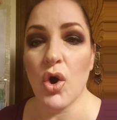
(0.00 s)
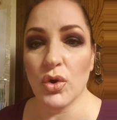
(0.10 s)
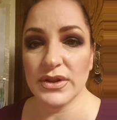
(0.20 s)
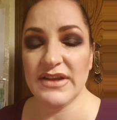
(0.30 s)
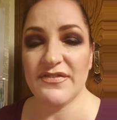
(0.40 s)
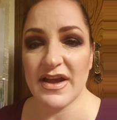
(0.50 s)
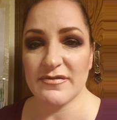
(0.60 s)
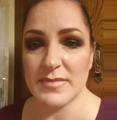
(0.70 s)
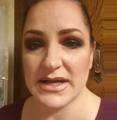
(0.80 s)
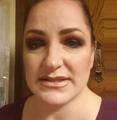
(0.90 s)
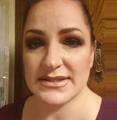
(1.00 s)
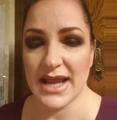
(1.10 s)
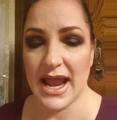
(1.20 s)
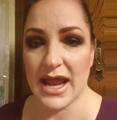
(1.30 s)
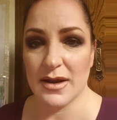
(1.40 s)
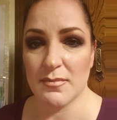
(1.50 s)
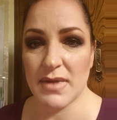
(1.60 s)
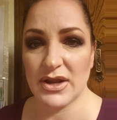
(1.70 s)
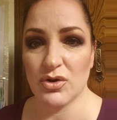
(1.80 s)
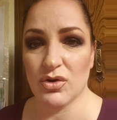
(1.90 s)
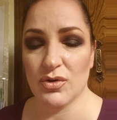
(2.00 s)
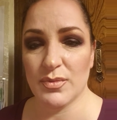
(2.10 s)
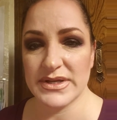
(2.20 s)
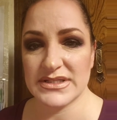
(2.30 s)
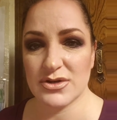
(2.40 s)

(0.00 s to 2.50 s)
Only 5 months, and my goal was